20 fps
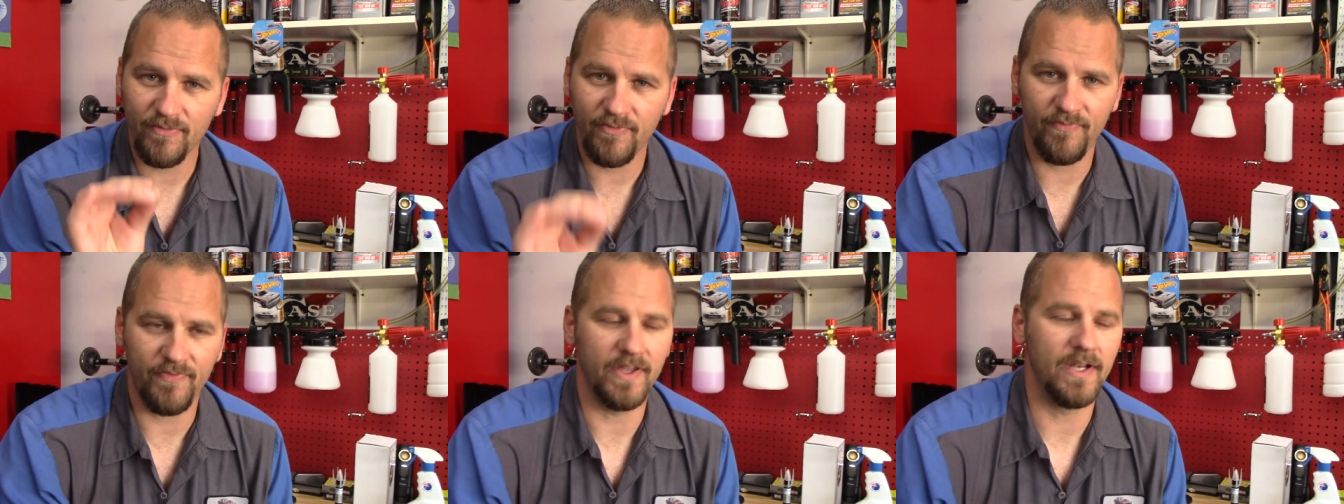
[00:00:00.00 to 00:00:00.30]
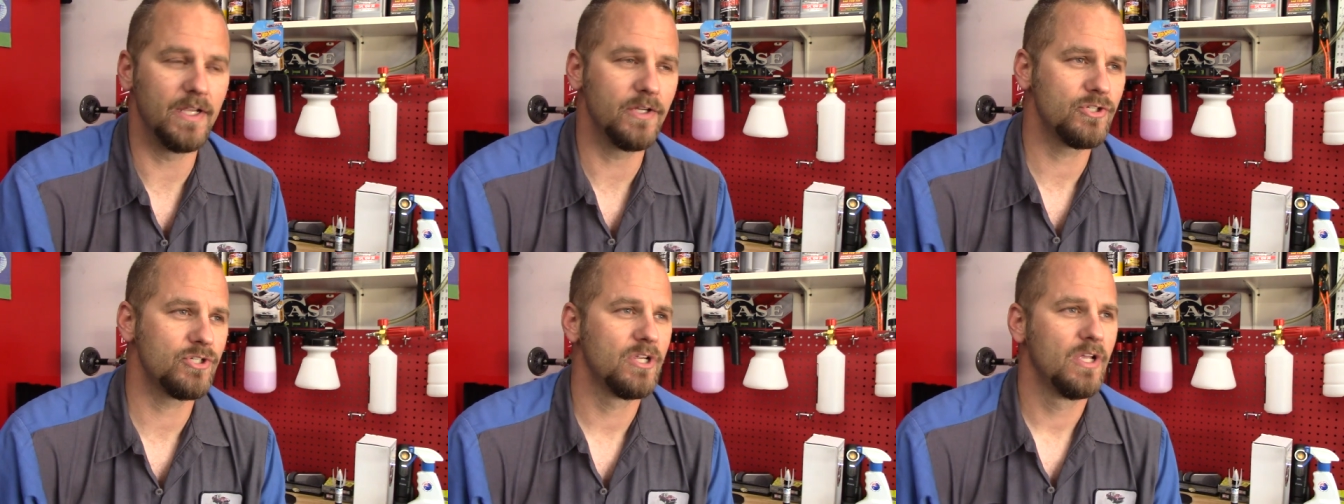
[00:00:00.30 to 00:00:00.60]

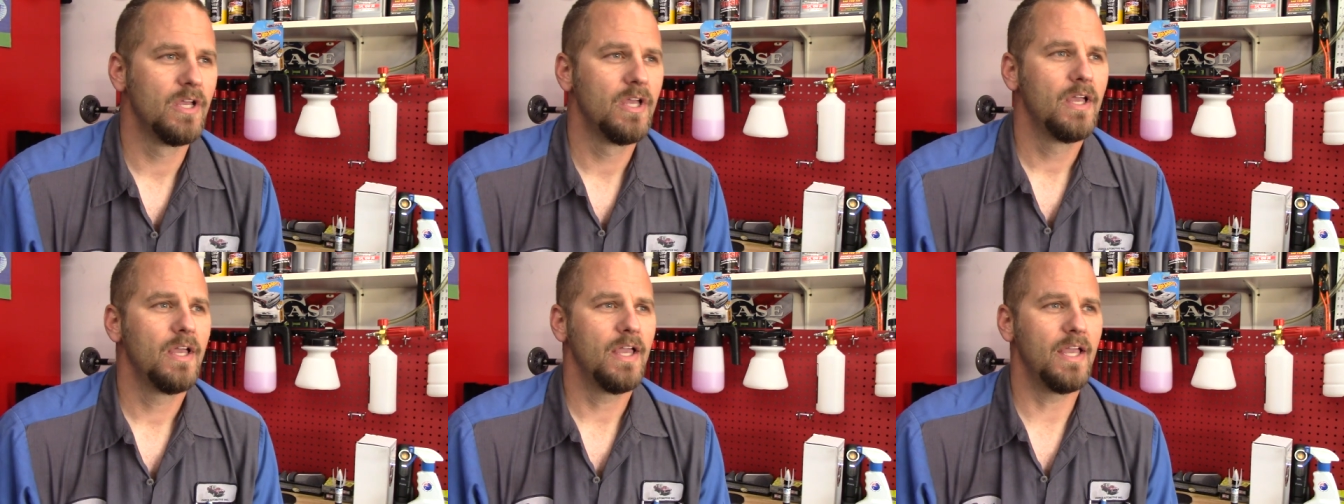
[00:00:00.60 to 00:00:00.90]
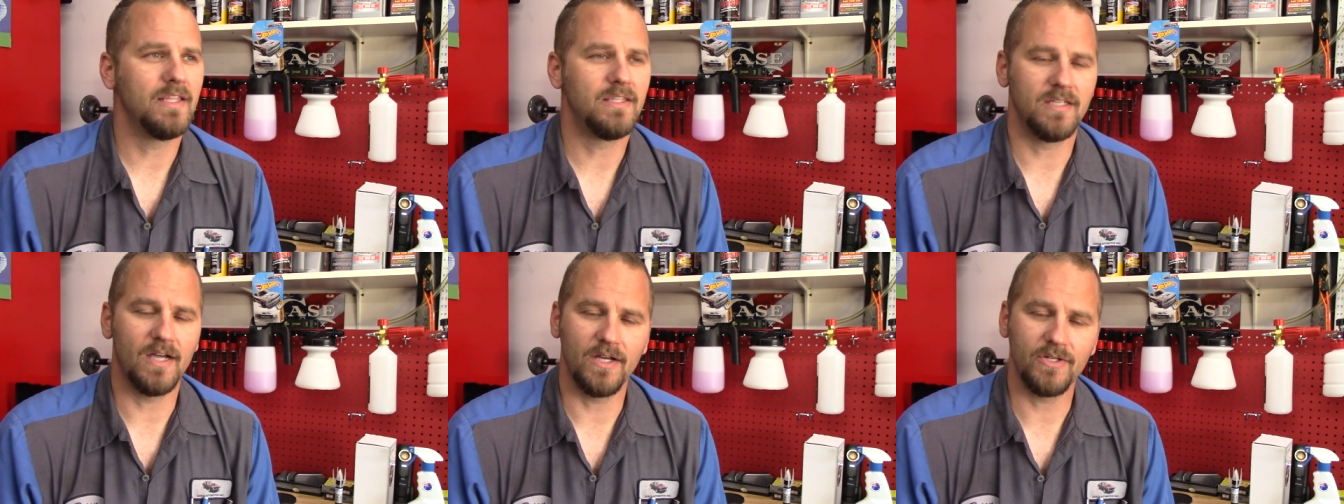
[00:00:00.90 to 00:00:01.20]
finish.
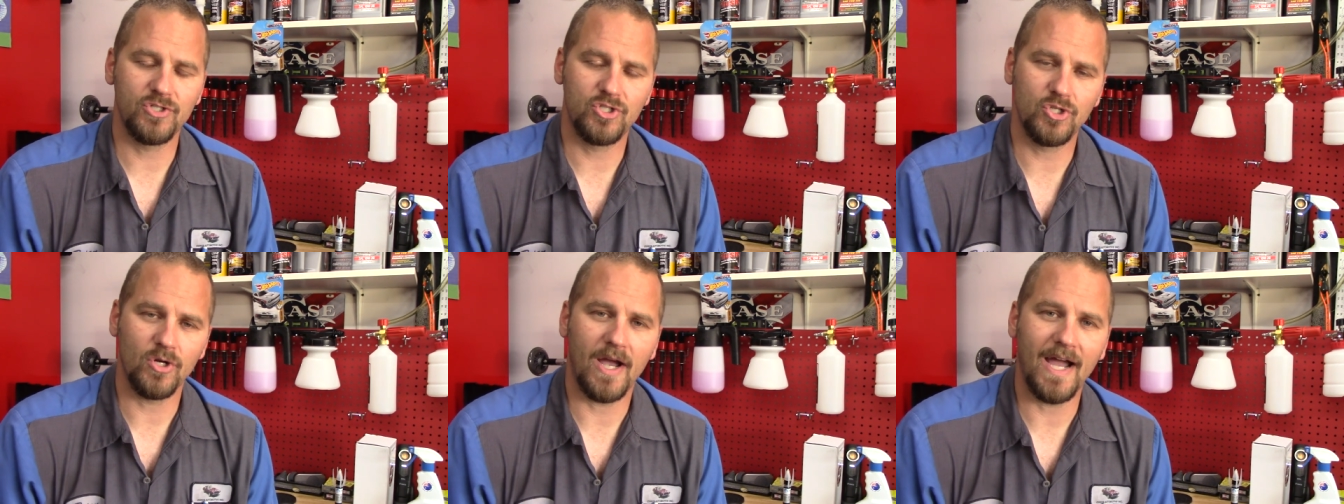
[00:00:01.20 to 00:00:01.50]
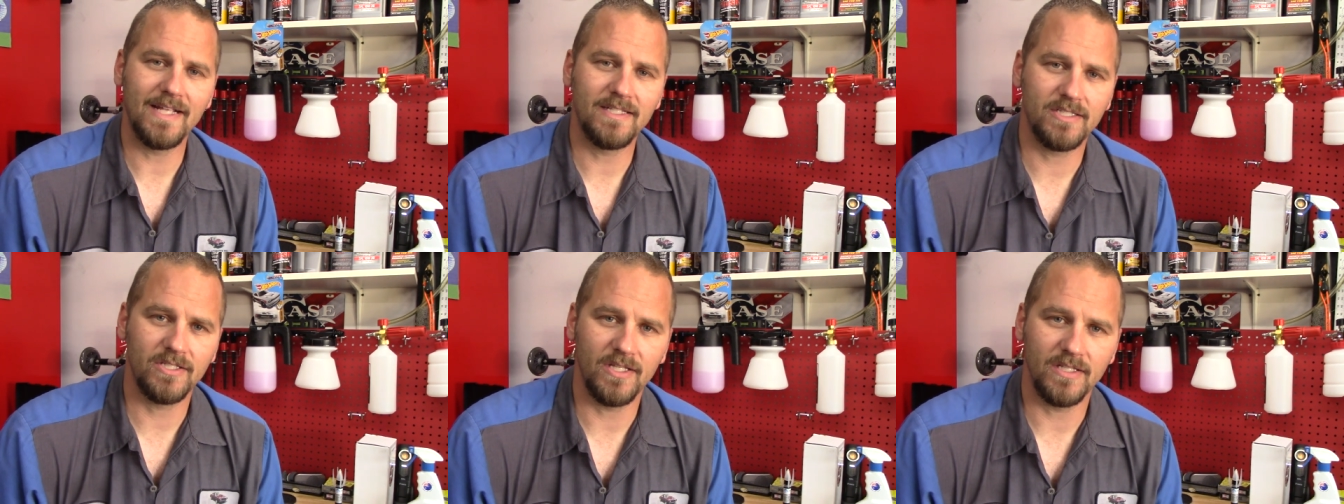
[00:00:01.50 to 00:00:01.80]
It does
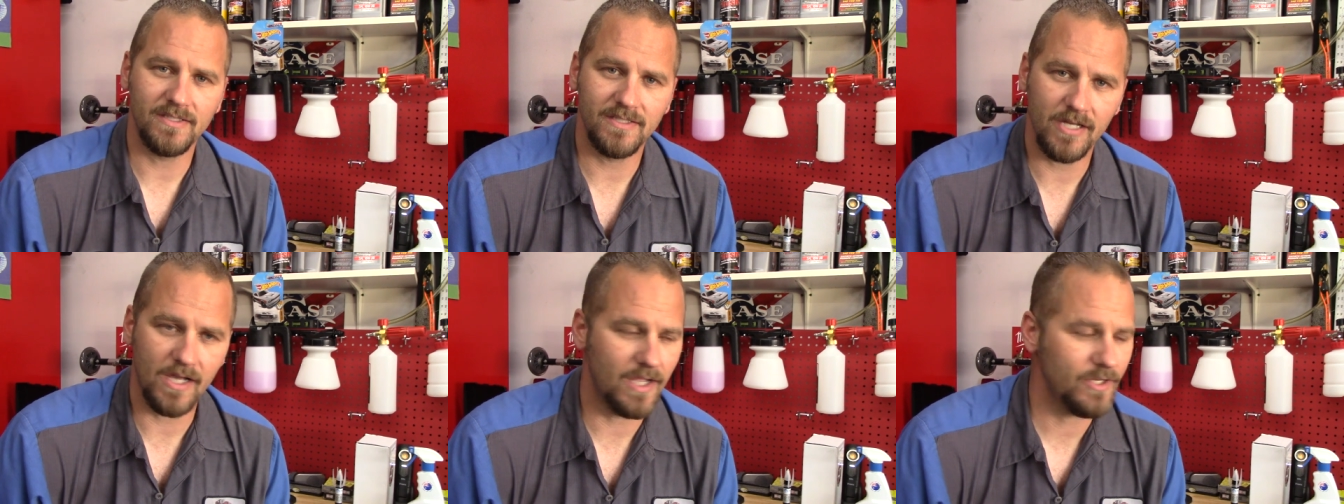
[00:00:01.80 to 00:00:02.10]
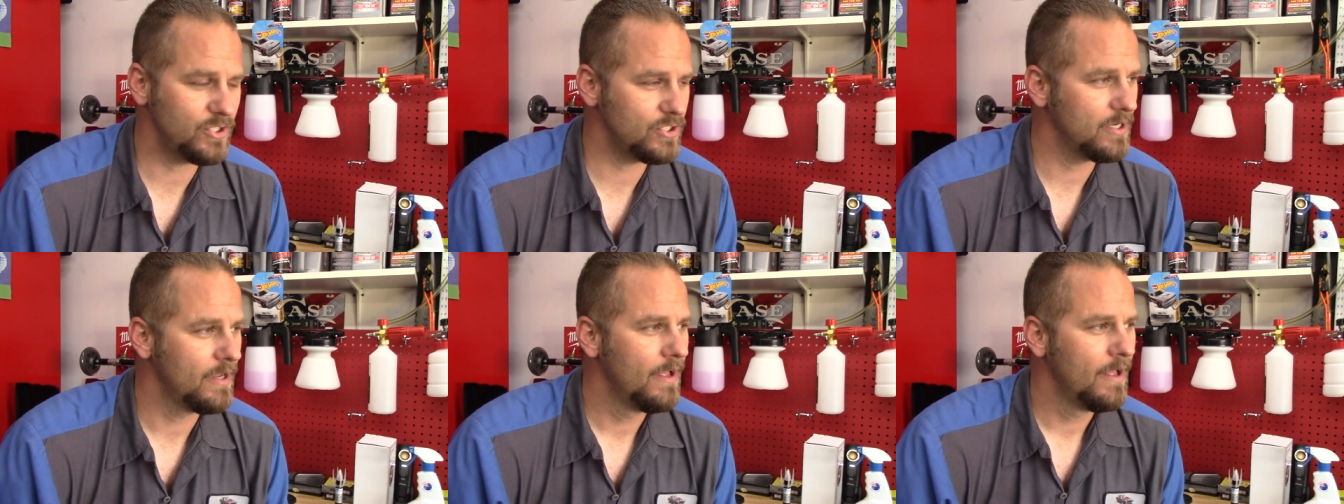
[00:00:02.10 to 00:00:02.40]
dry to the
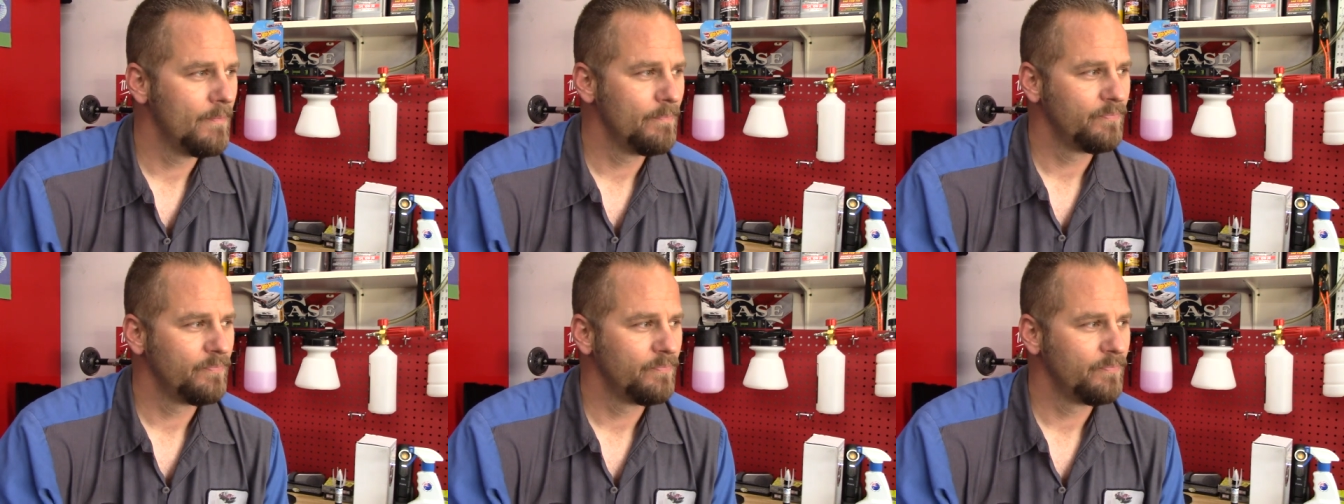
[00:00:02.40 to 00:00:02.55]
touch.